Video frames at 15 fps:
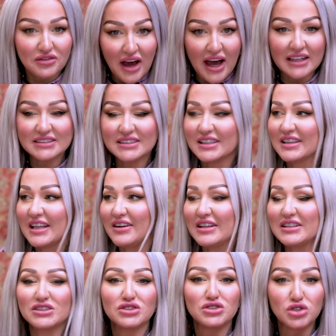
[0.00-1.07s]
the fact that
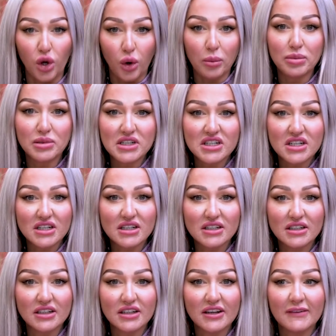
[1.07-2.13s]
it's dubbed,
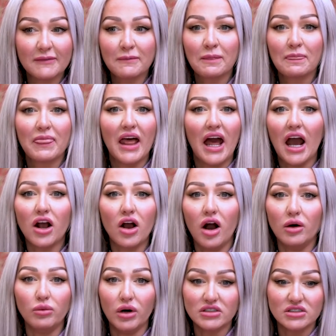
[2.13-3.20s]
I
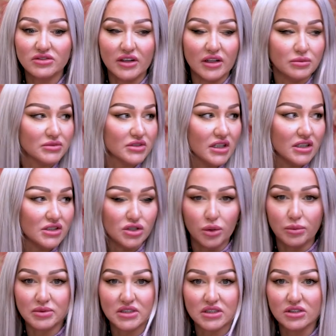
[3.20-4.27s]
can't watch films that are
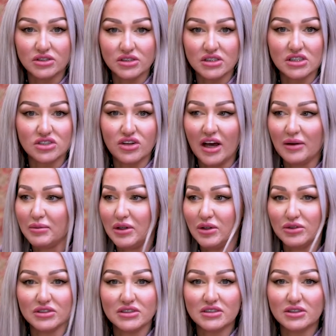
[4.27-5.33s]
dubbed because they drive me
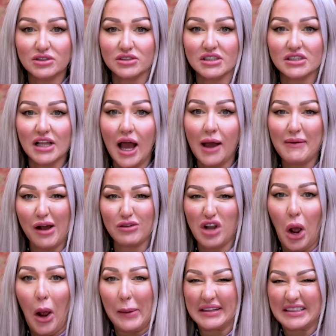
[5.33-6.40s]
nuts. Because it's like, you
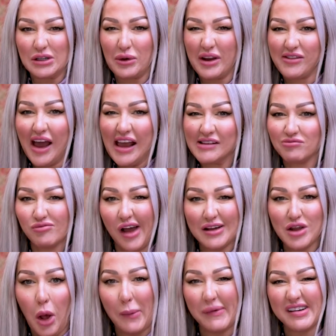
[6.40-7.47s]
want to fight?
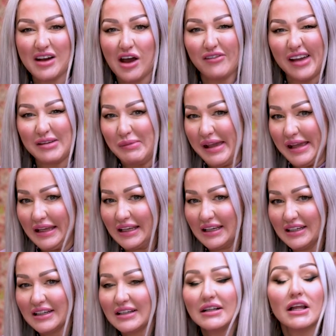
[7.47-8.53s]
Fight me.
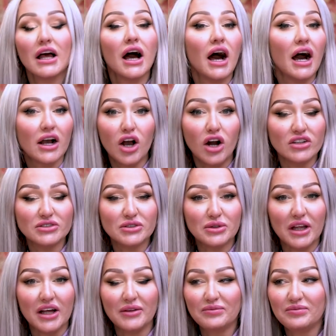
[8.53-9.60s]
I can't
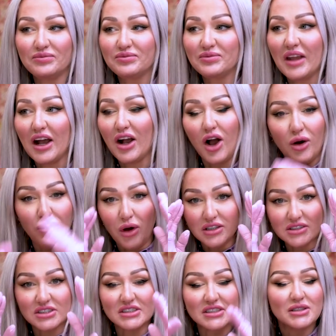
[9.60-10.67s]
do that. I can't
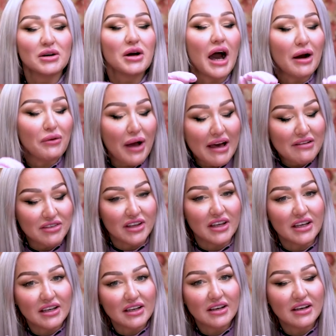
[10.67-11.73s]
watch it.
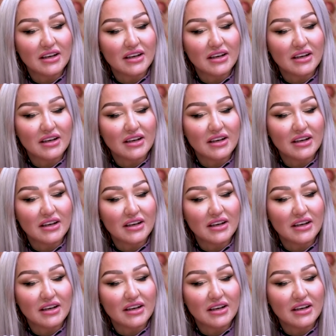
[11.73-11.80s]
However,